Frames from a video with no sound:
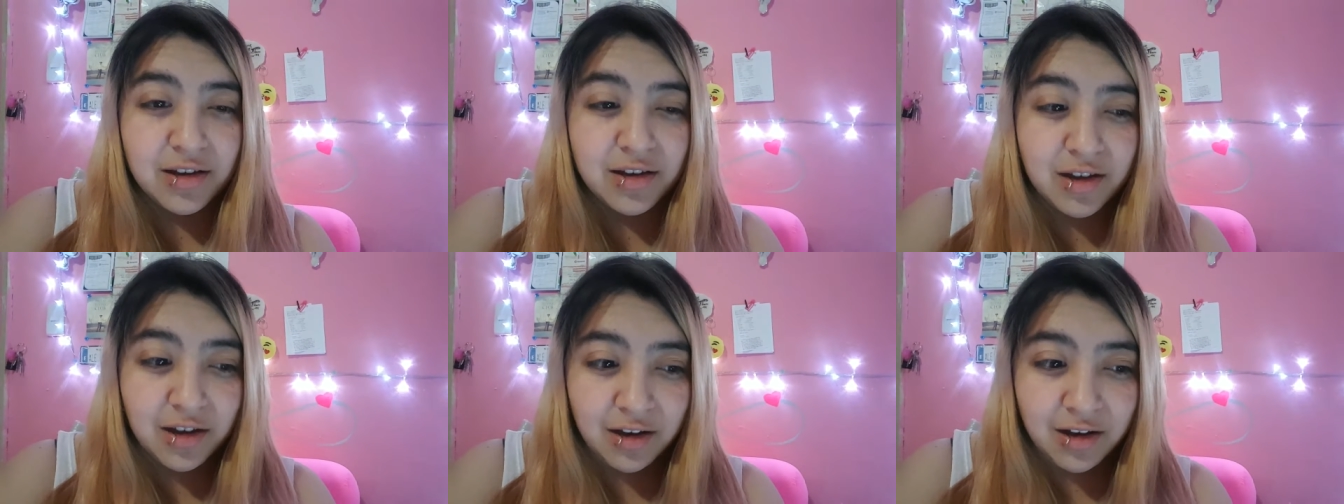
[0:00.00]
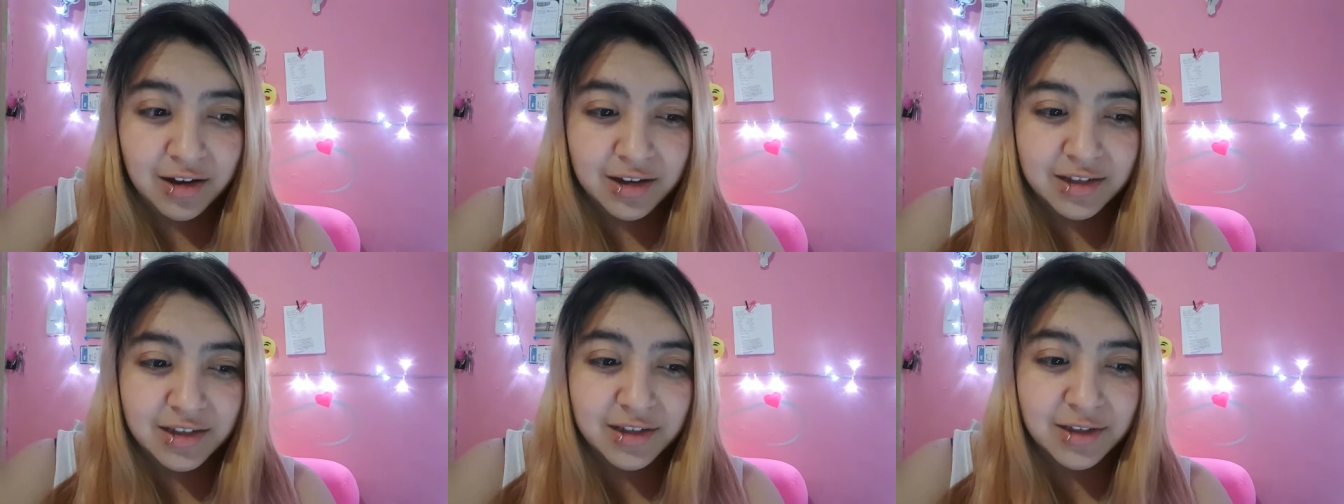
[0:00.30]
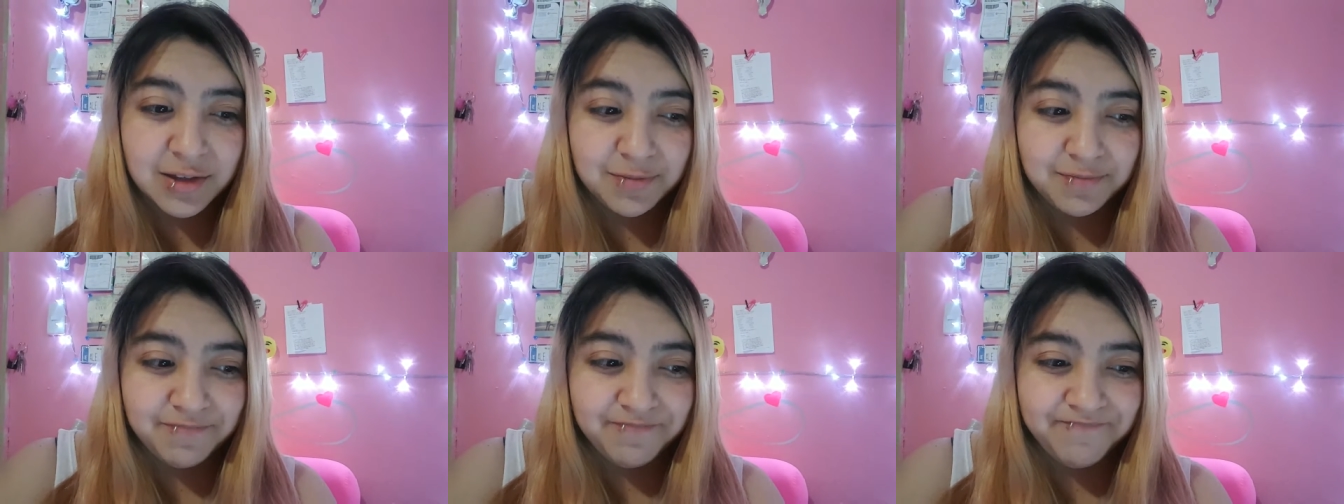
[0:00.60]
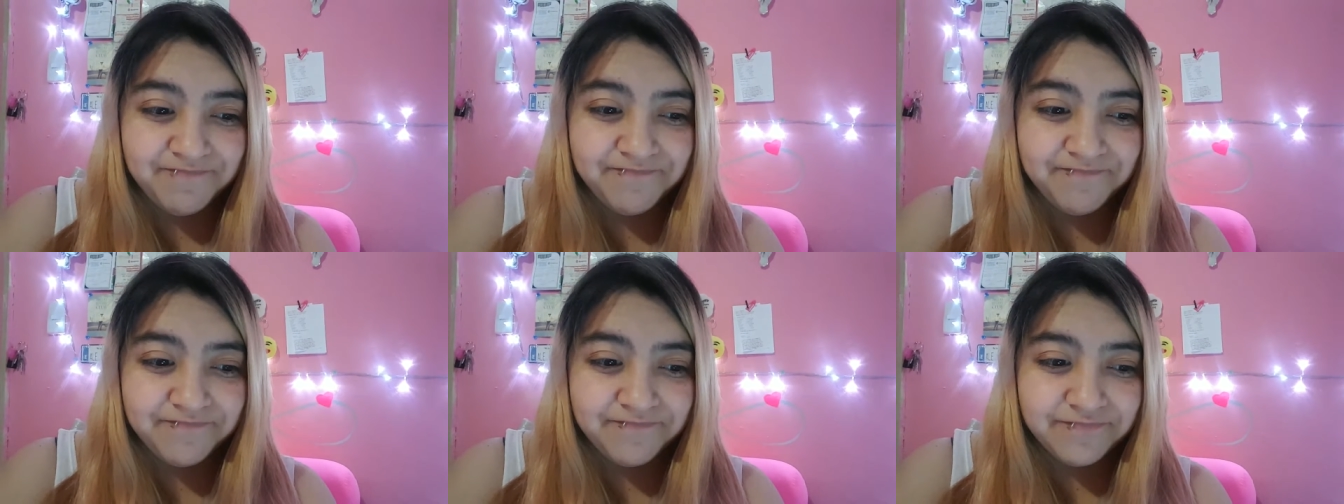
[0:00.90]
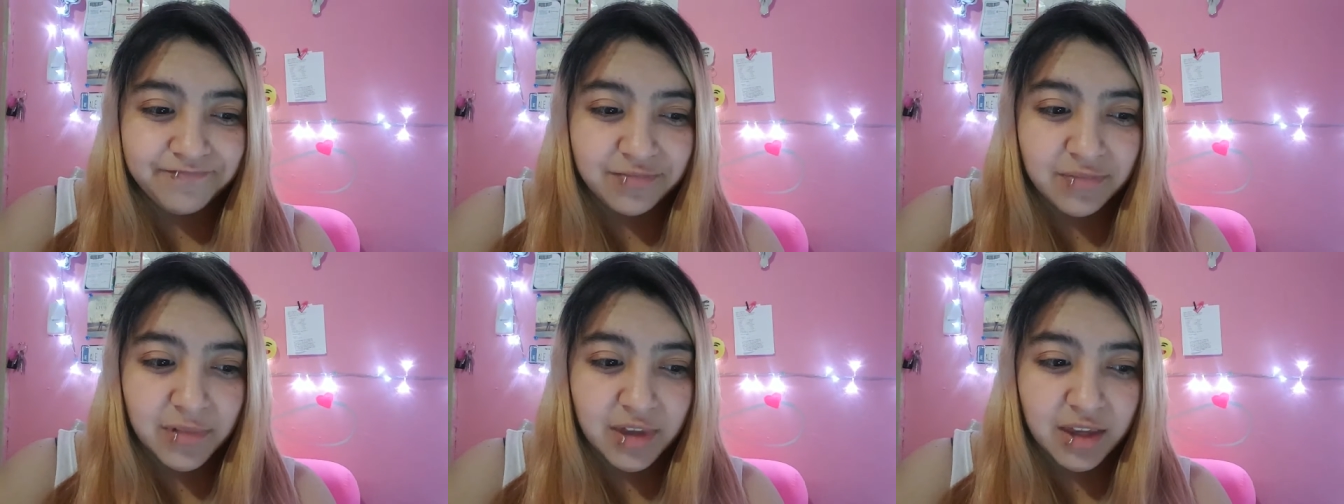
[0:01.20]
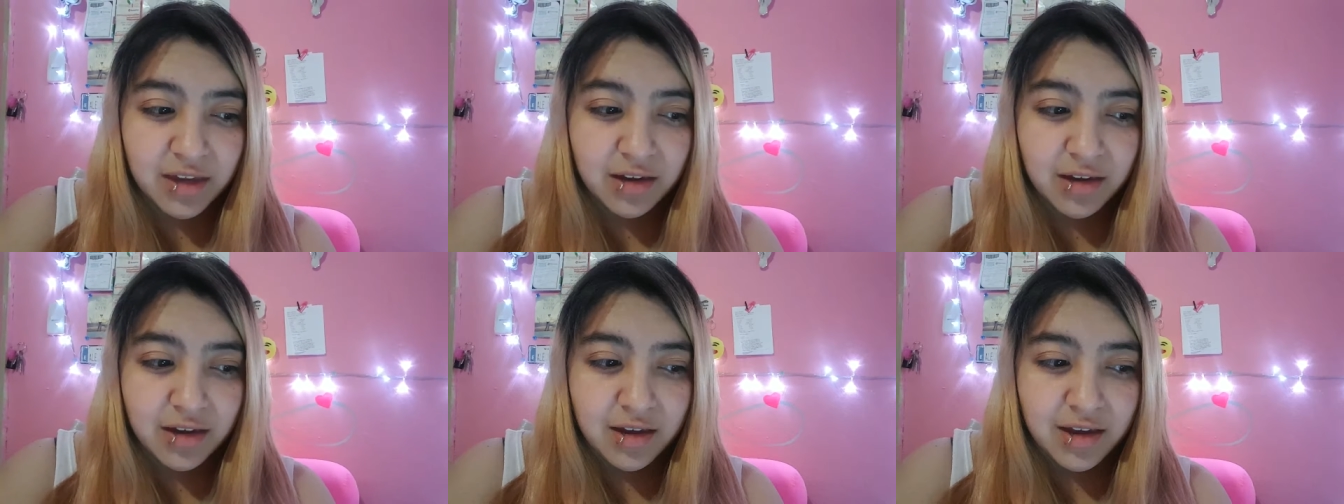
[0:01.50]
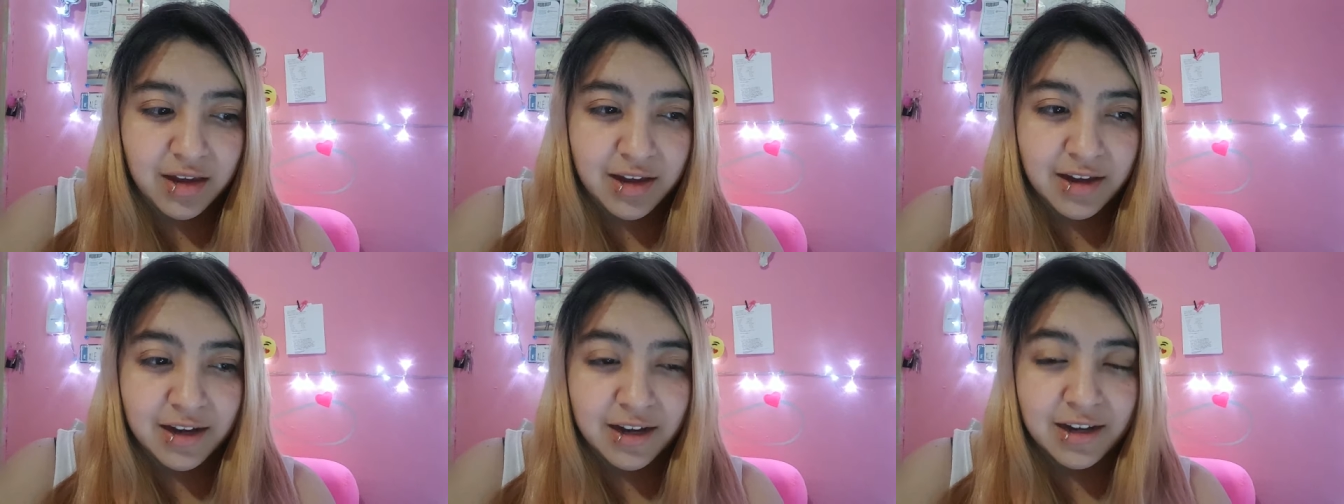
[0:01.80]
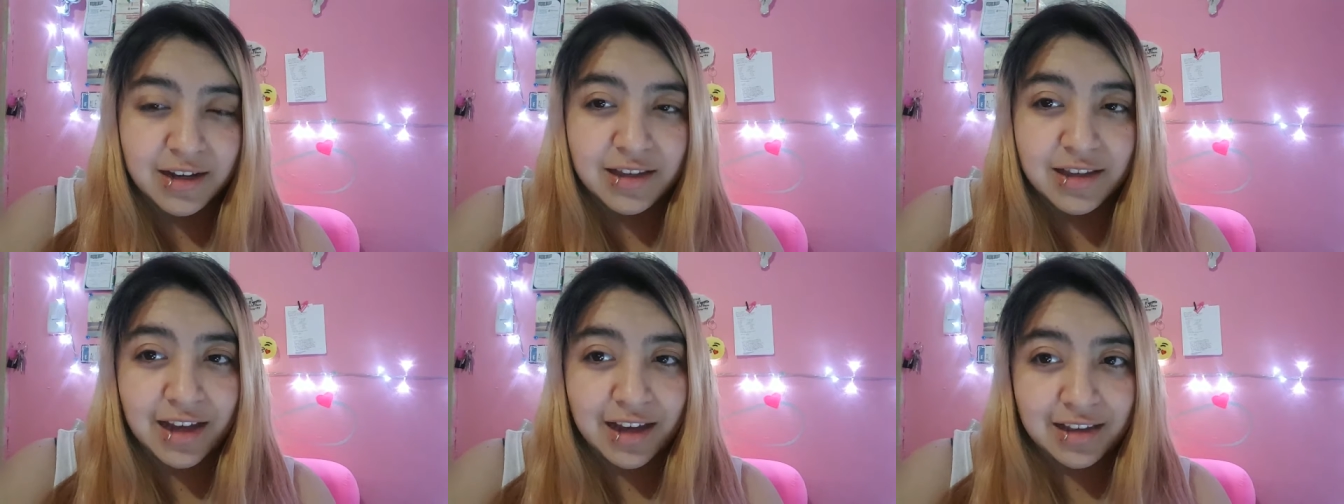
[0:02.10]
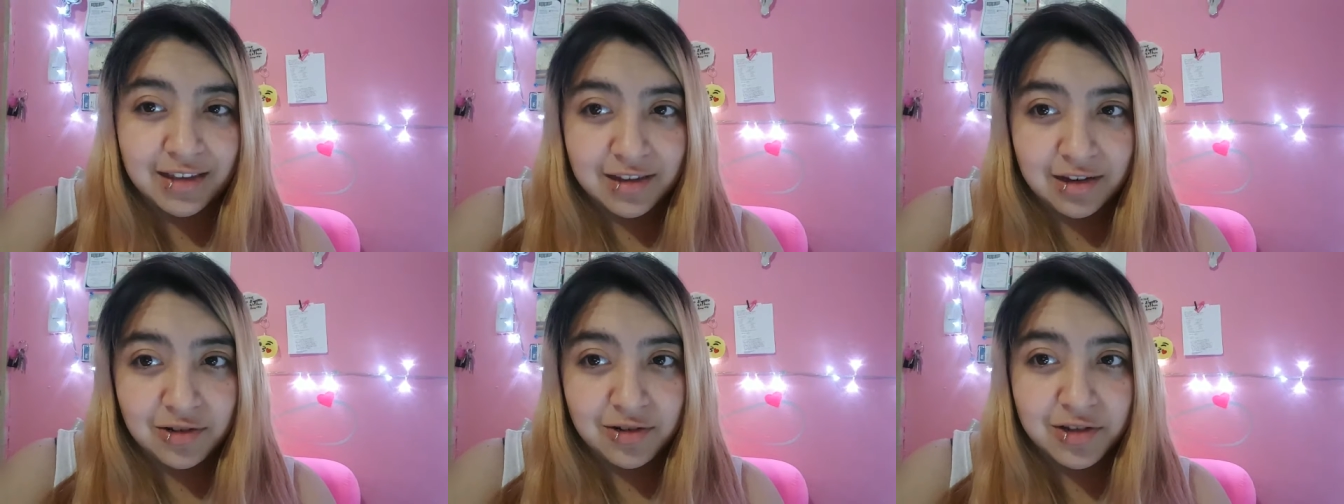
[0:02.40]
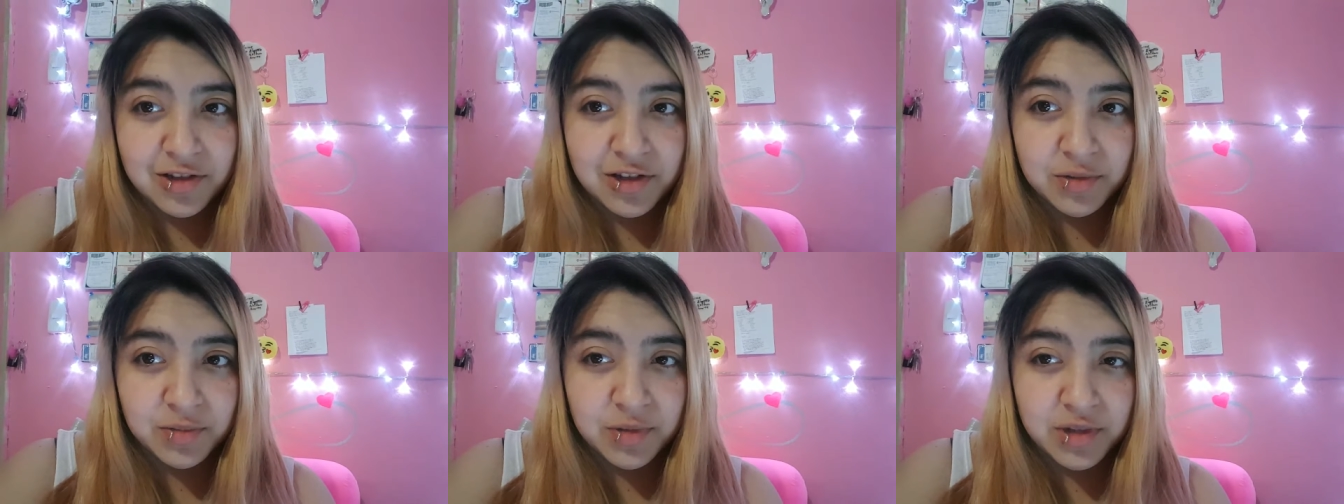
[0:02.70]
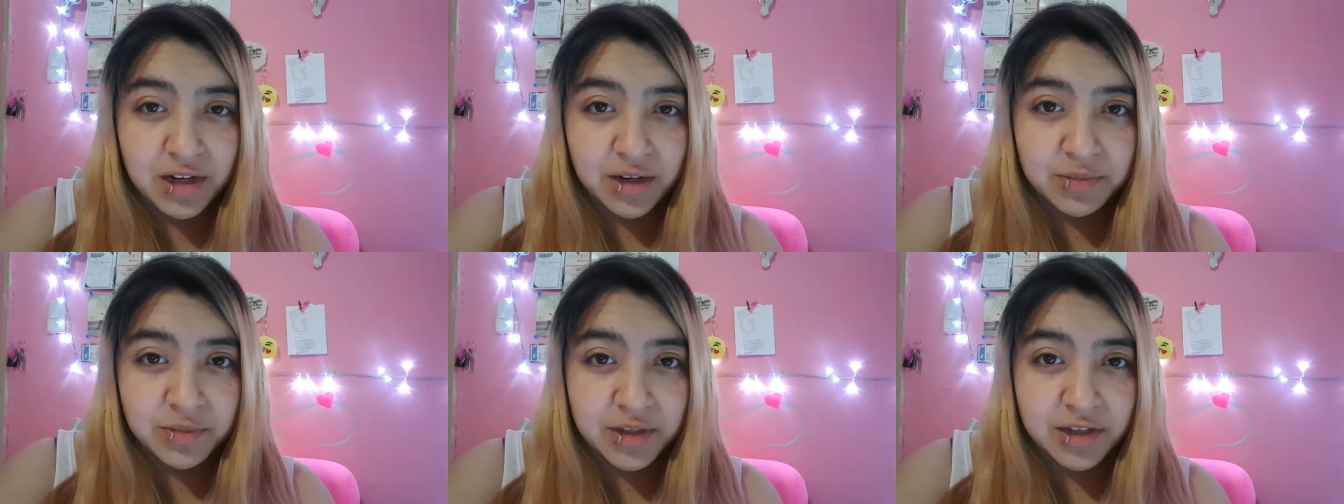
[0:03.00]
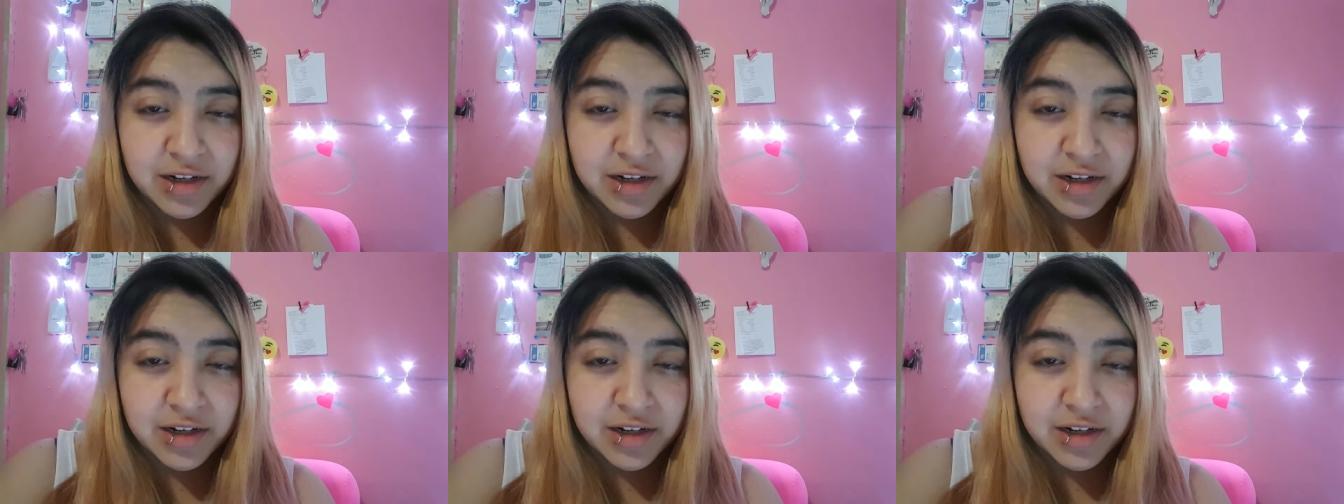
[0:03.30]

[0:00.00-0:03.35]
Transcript: because that little sometimes